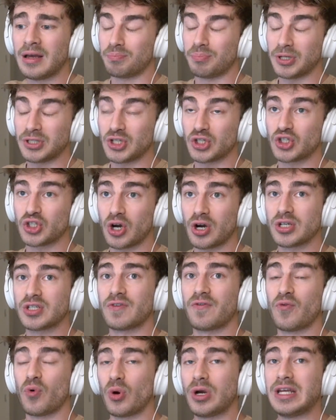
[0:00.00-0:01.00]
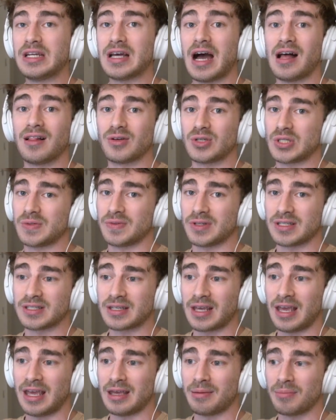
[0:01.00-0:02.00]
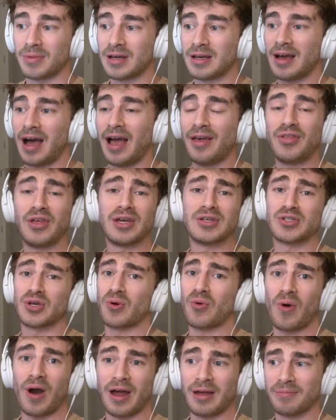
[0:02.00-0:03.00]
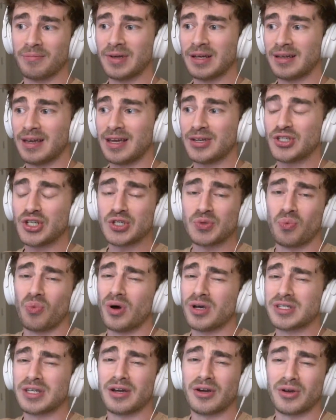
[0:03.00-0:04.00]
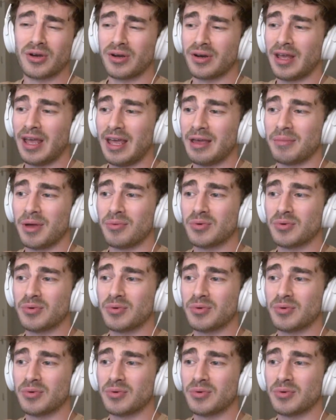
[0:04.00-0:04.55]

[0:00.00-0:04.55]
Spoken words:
but to charge $40 for this game, I think is a crime. It just wasn't a good game.